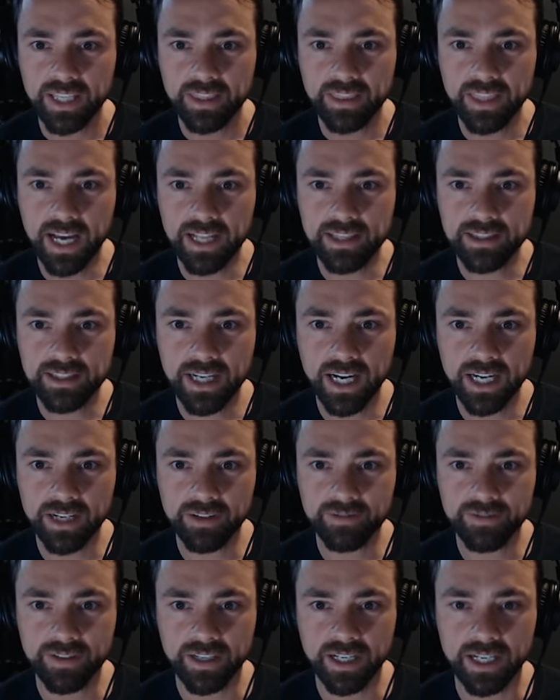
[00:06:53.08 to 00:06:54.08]
That's kind
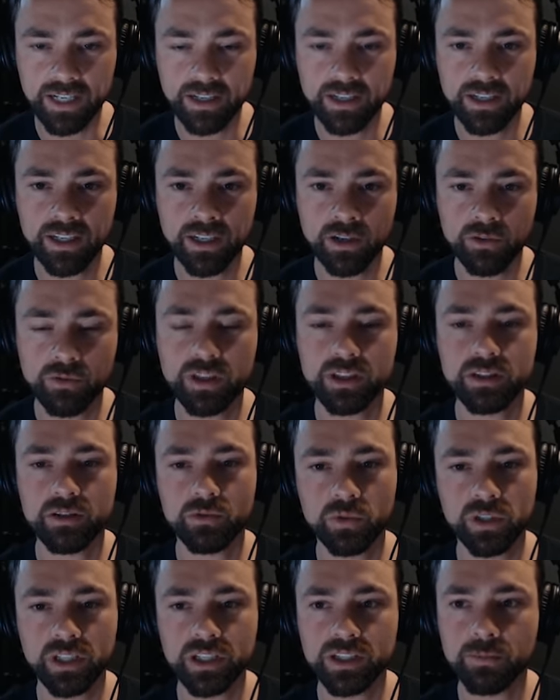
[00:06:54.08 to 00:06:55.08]
of, uh, you know, that's a
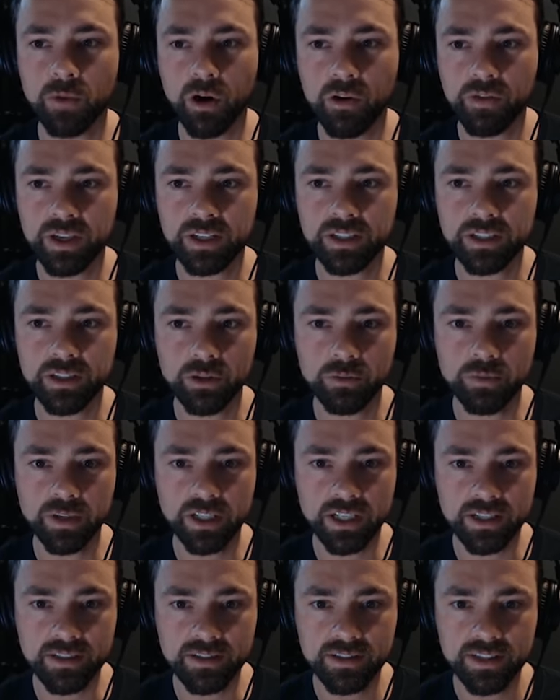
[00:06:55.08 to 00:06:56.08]
really smart thing to do
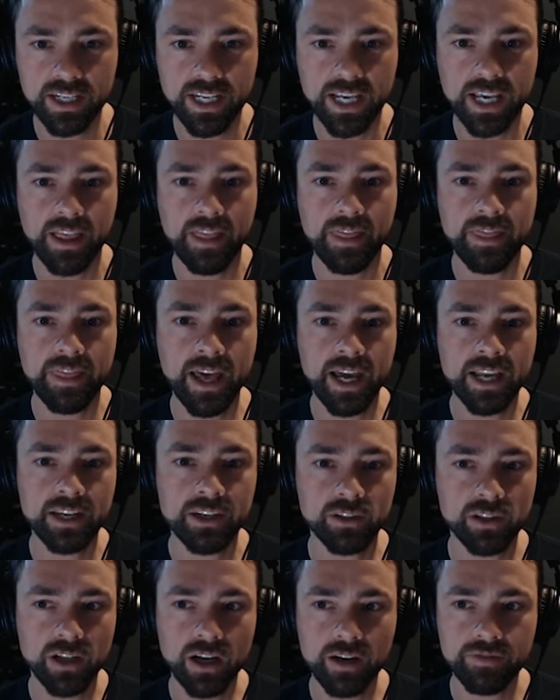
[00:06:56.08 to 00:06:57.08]
because then
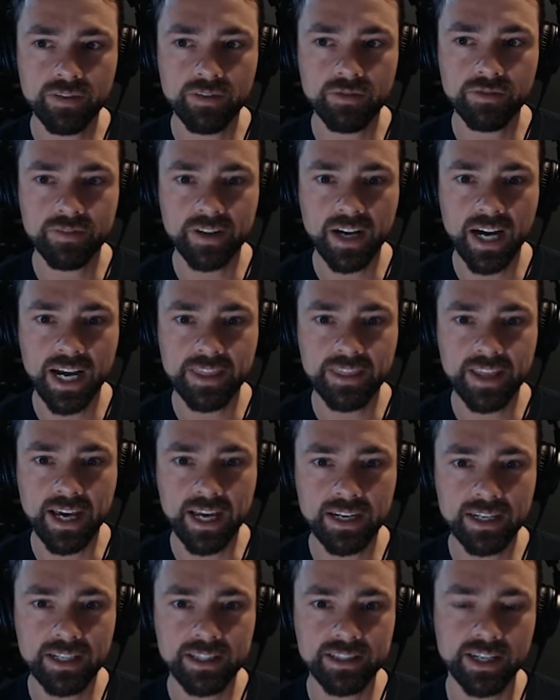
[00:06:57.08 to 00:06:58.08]
you'll often find
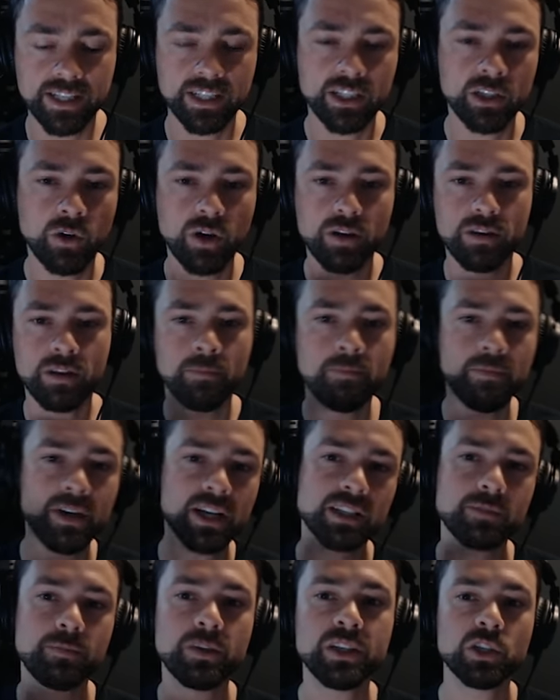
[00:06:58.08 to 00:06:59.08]
that it's like, you know what, the
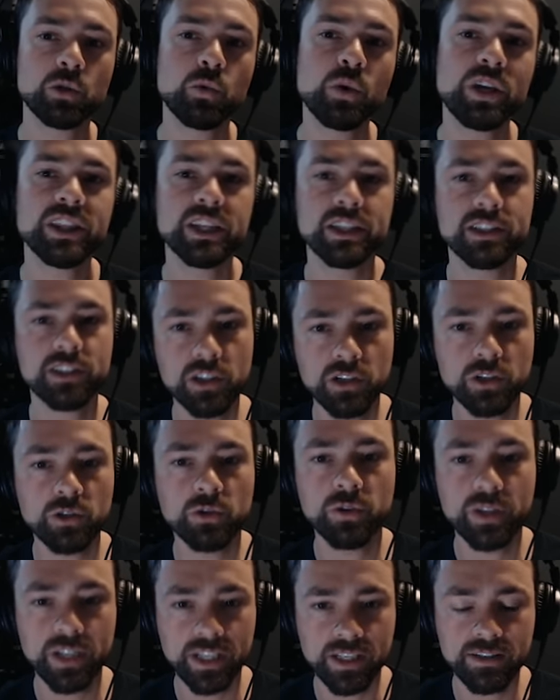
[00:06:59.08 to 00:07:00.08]
mix between the
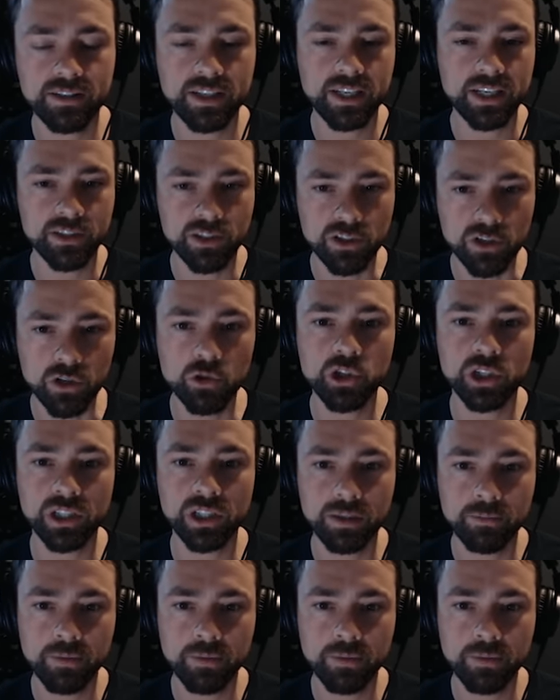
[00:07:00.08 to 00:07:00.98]
two is, is usually